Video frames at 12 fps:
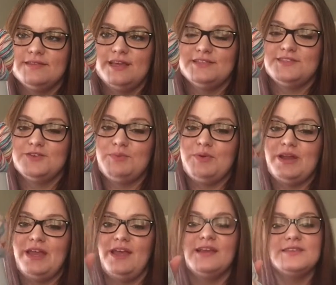it's so
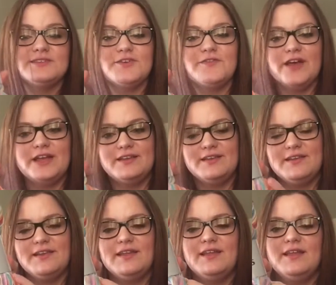pretty and it's so fun.
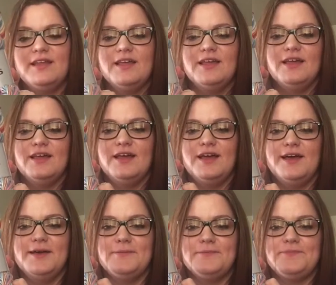
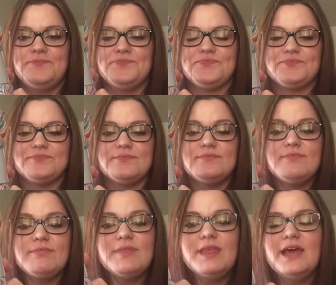
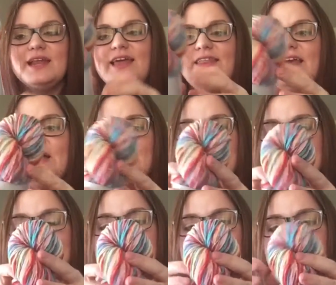And I think I'll knit
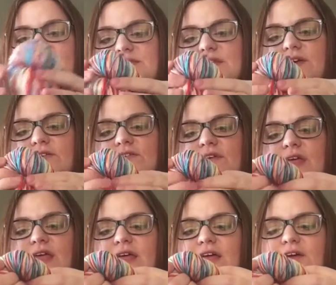these for myself.
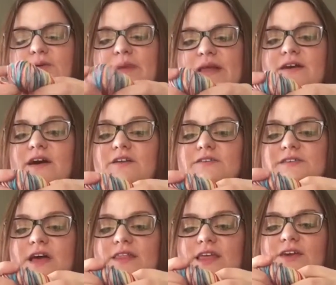My daughter
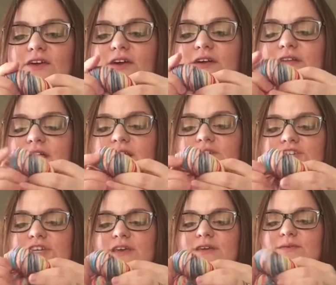saw the yarn and
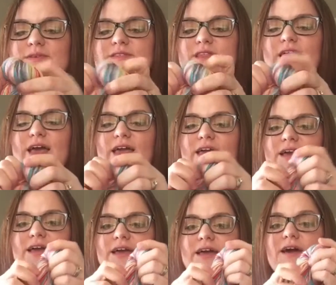she was like,
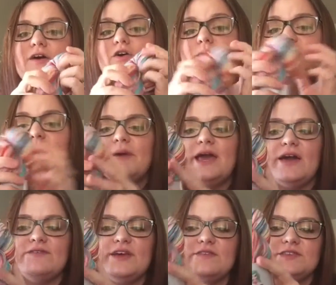oh, Mom, I
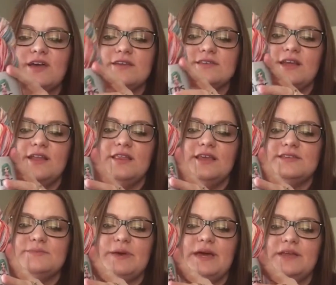have to have socks out of
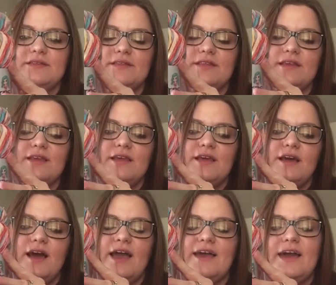this, but
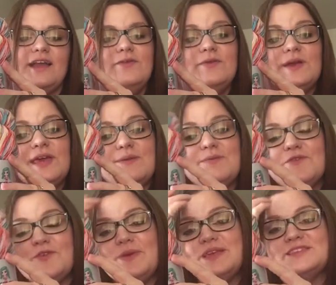I kind of want to keep them
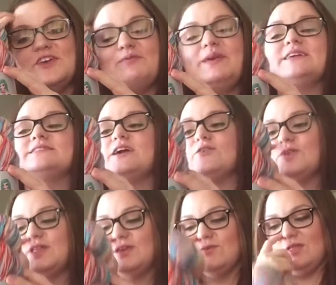for myself because I
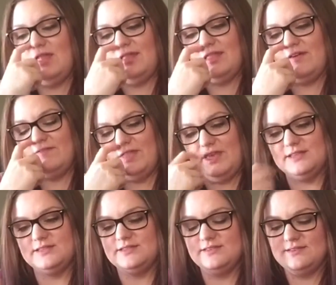really, really love
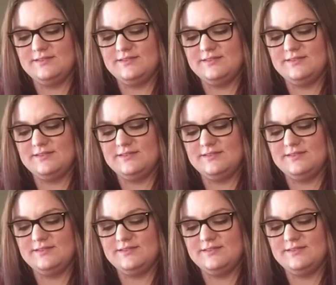this